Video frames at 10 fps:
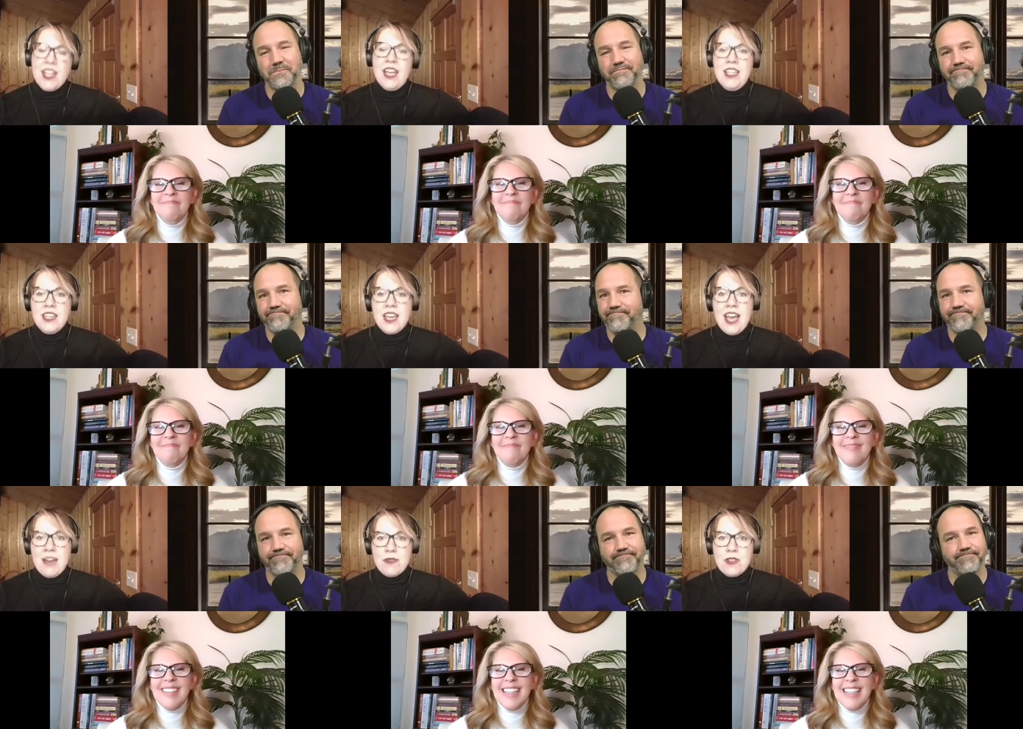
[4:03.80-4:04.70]
Speaker 1: And you get
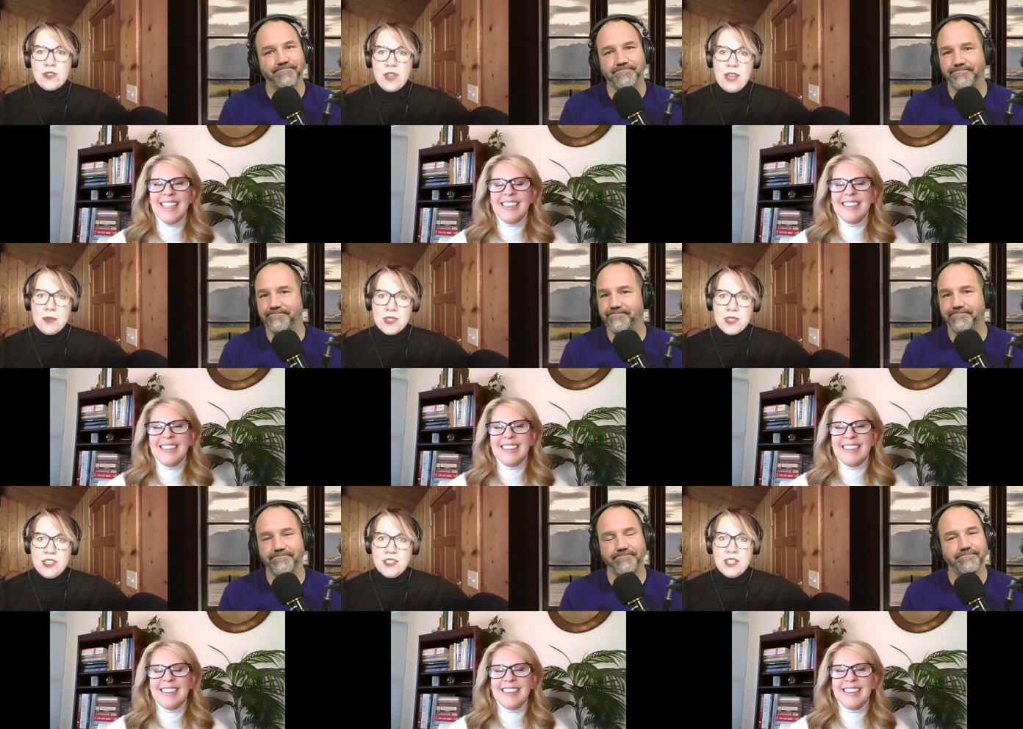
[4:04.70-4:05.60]
halfway through Hamilton
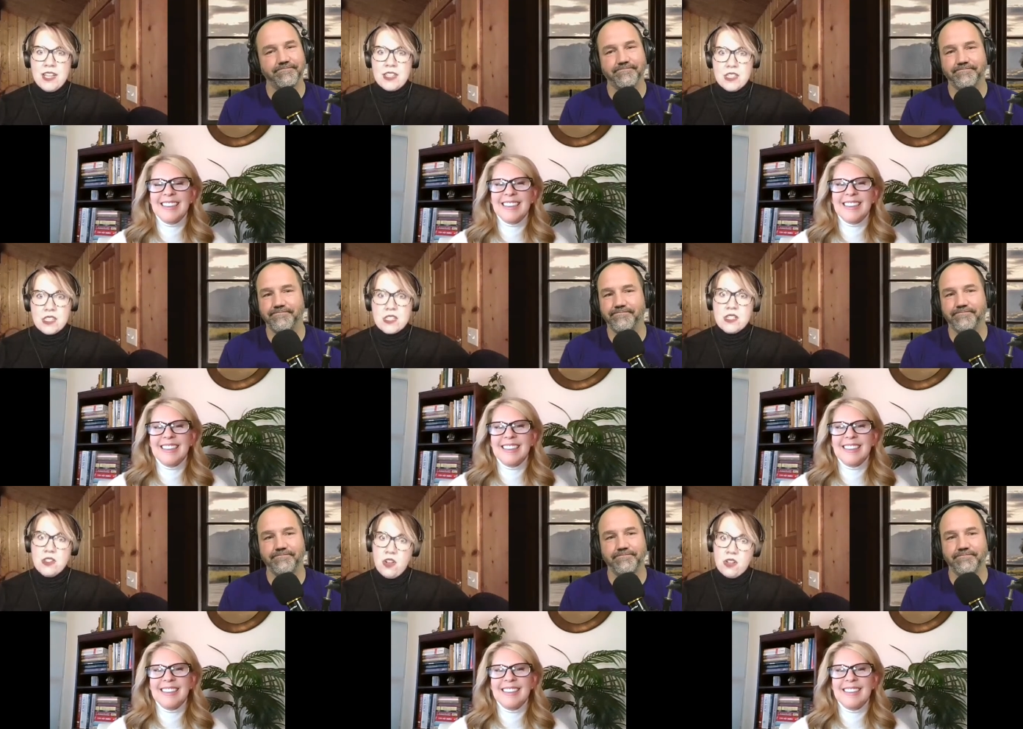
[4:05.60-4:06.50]
and you're like, this is the
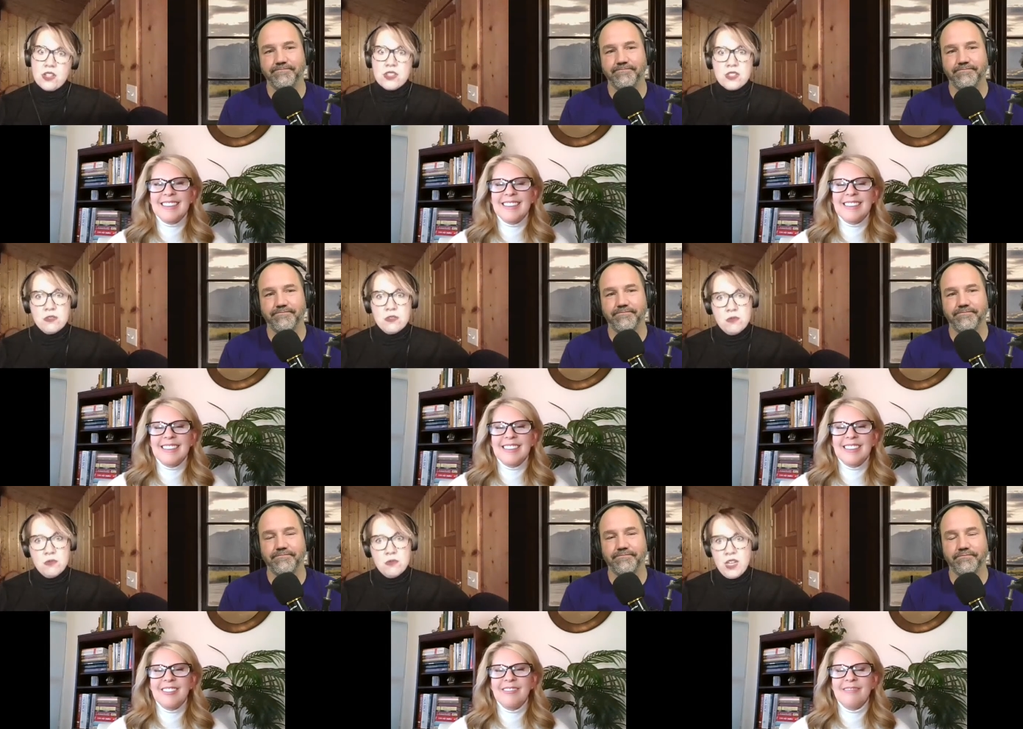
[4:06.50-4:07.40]
longest
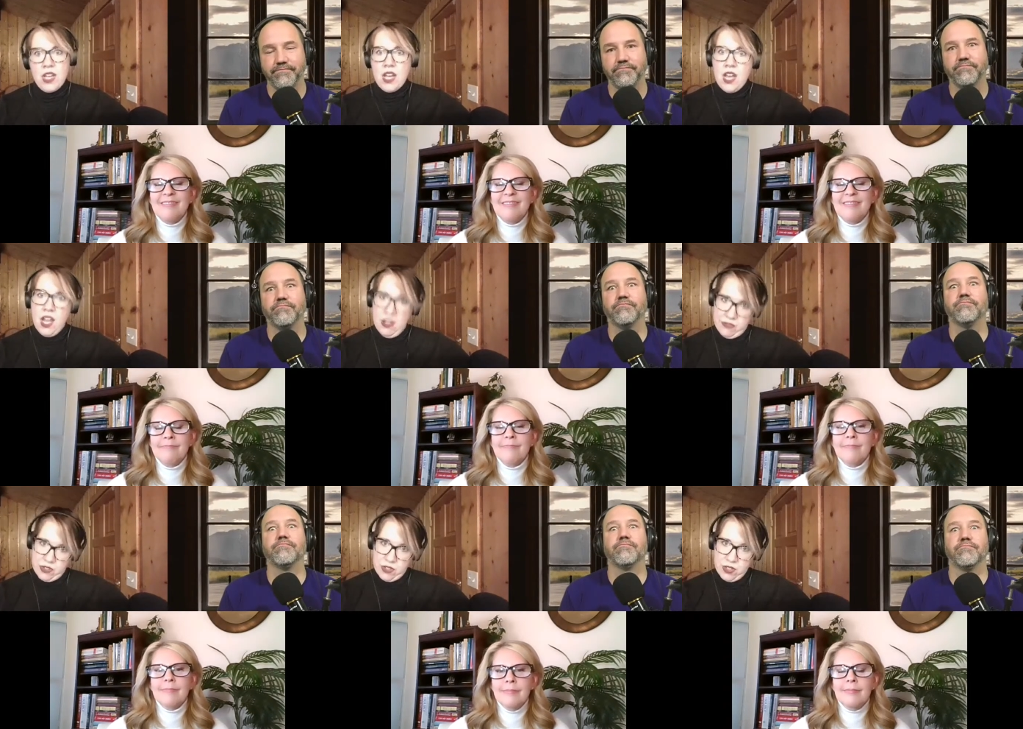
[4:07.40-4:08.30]
movie
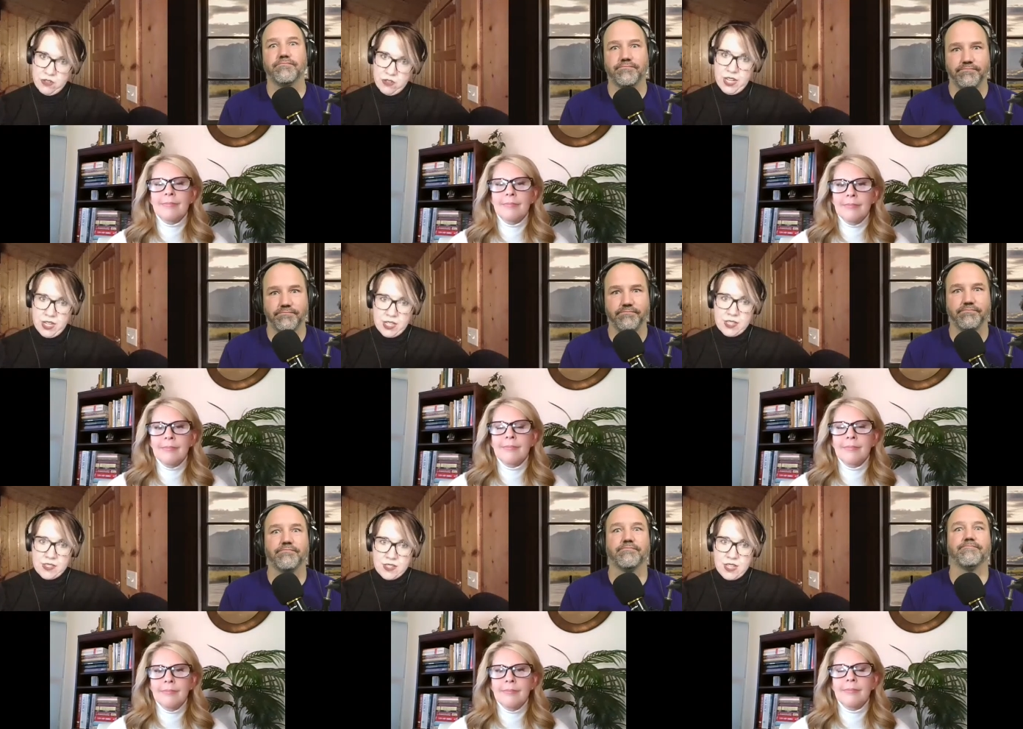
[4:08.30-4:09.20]
ever, right? And I get
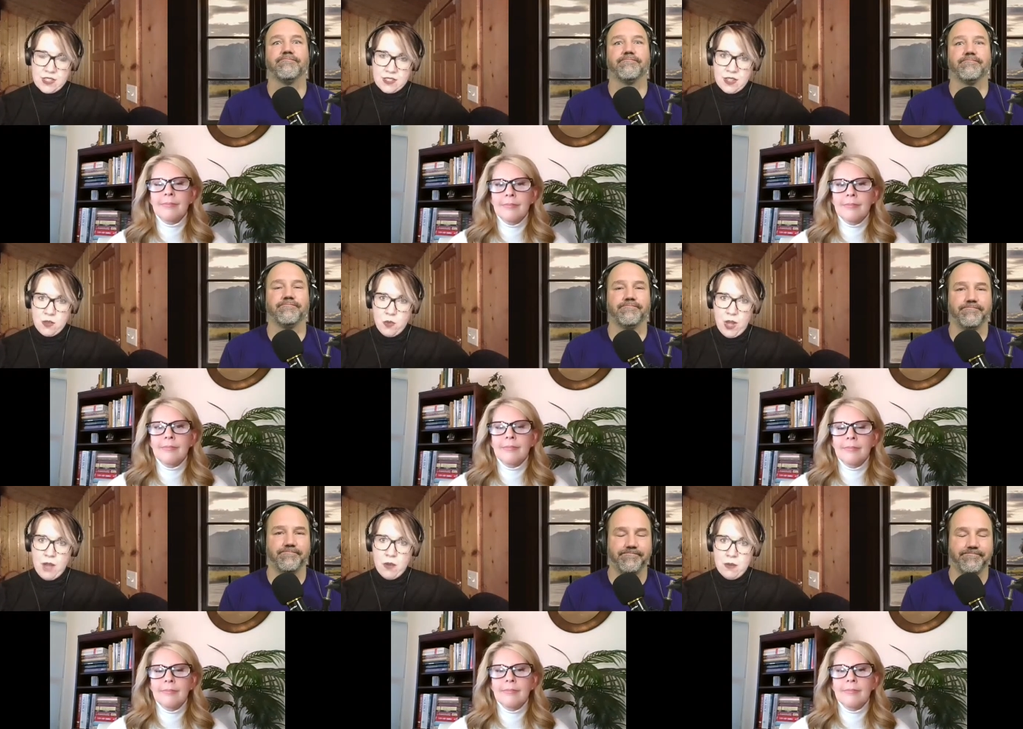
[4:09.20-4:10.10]
this text like, why
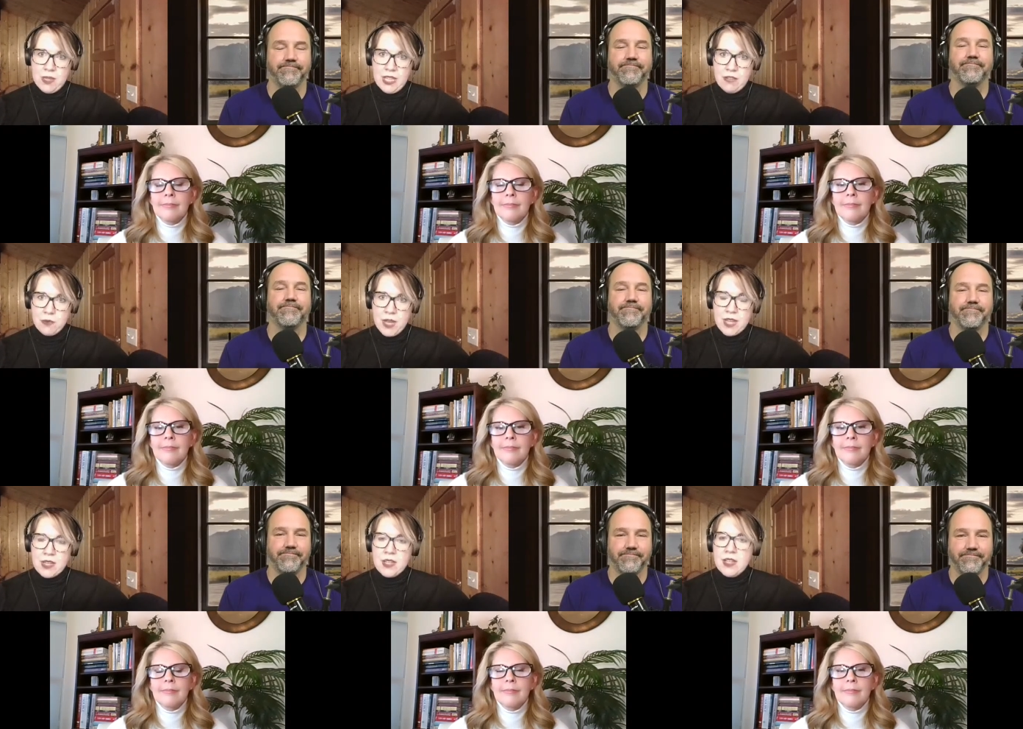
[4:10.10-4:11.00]
I want my life back.